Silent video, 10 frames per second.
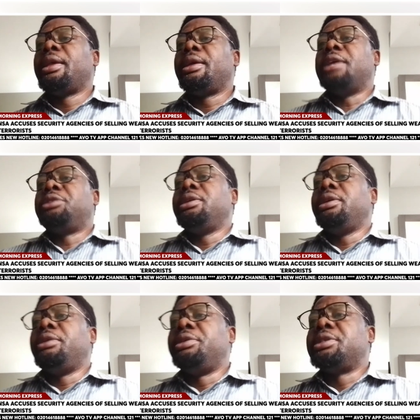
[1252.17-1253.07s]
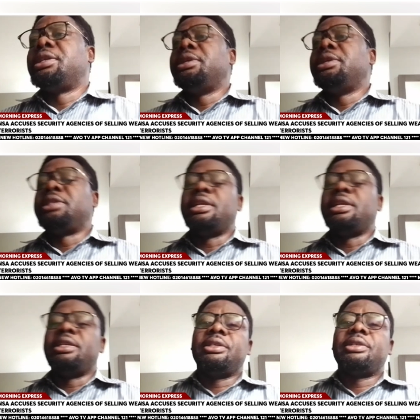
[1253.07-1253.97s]
Gathering reasonable
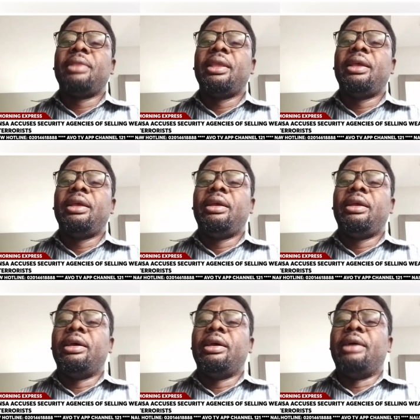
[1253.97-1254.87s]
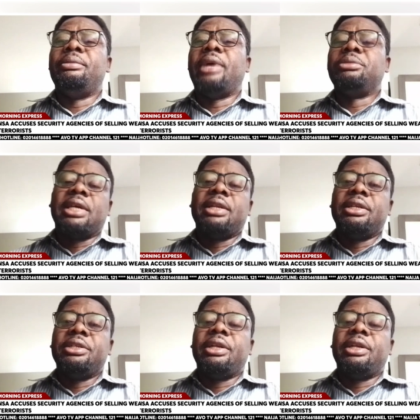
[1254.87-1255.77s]
intelligence um, has been a
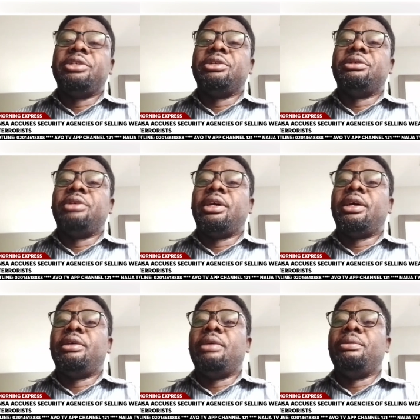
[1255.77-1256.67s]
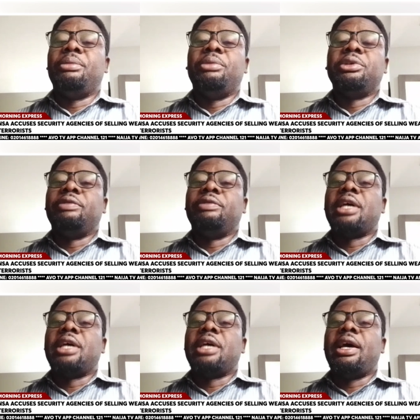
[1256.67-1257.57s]
challenge in Nigeria uh, most of the
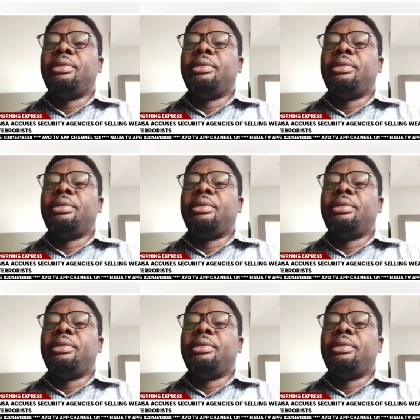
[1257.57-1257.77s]
time.